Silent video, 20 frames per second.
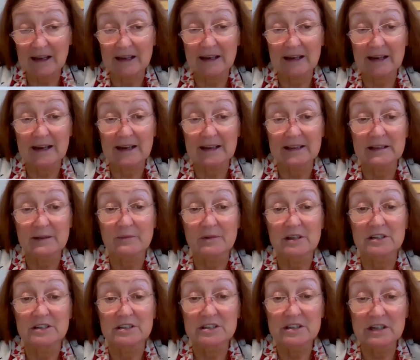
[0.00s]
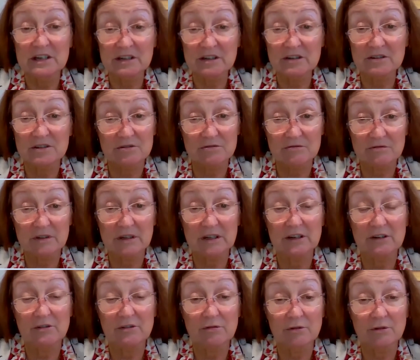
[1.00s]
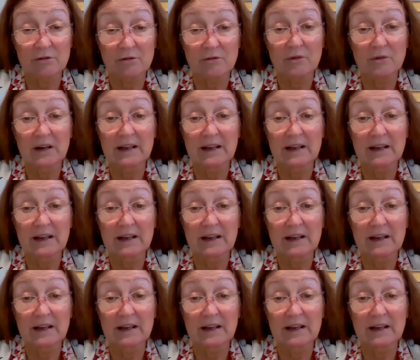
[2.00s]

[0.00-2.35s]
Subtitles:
and letting them continue to accrue